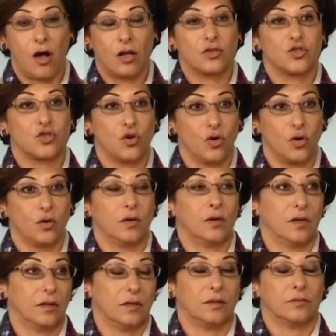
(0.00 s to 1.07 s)
also
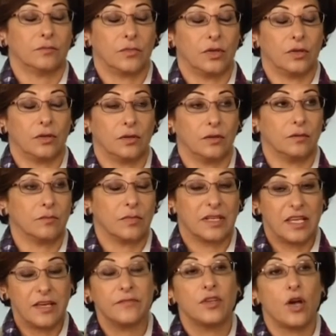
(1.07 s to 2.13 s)
um,
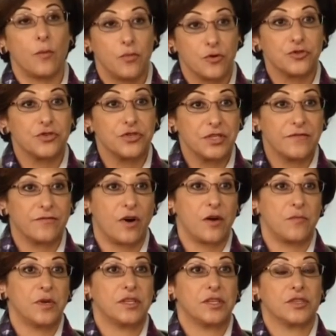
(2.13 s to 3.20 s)
um, give the opportunity for
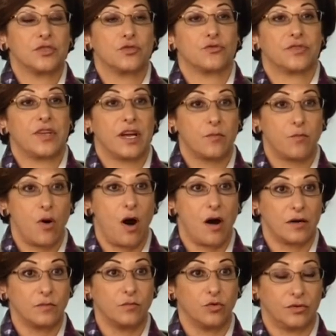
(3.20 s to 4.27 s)
Armenians to take
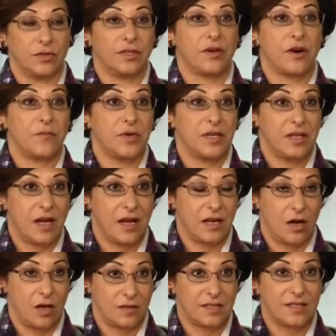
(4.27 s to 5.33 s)
part, both in Armenia
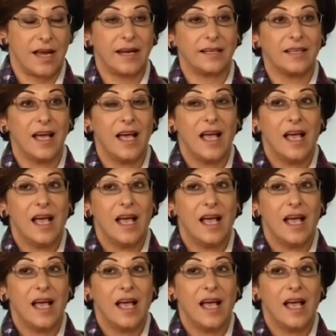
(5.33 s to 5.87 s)
and outside.